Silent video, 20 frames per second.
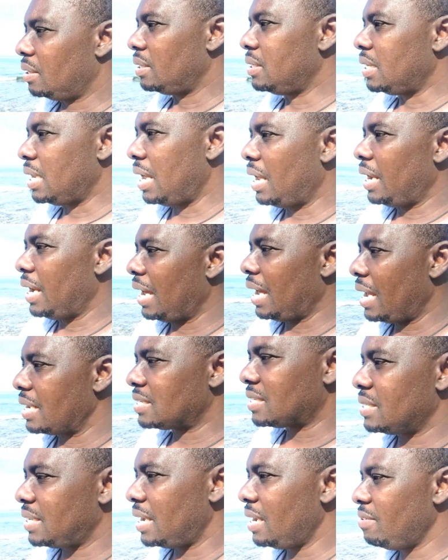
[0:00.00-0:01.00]
last
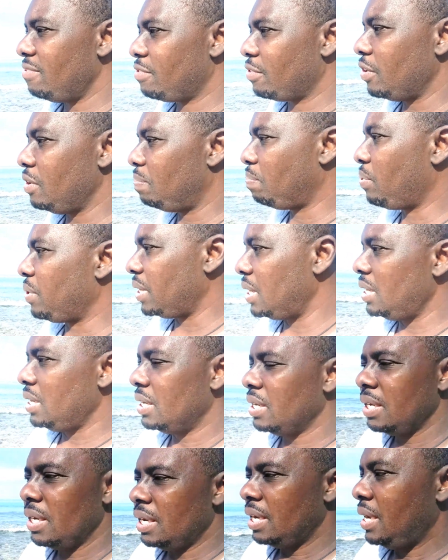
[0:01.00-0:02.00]
night, very pretty.
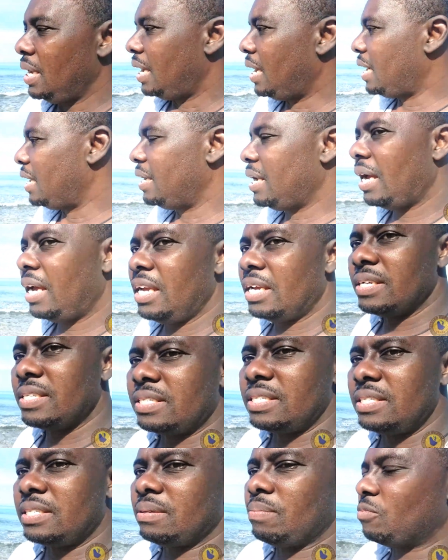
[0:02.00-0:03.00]
And you can
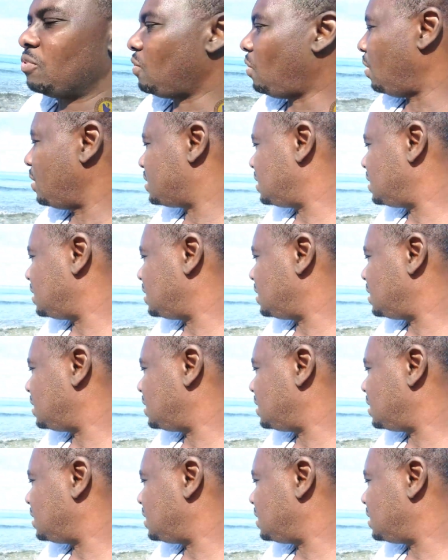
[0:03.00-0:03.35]
see some rocks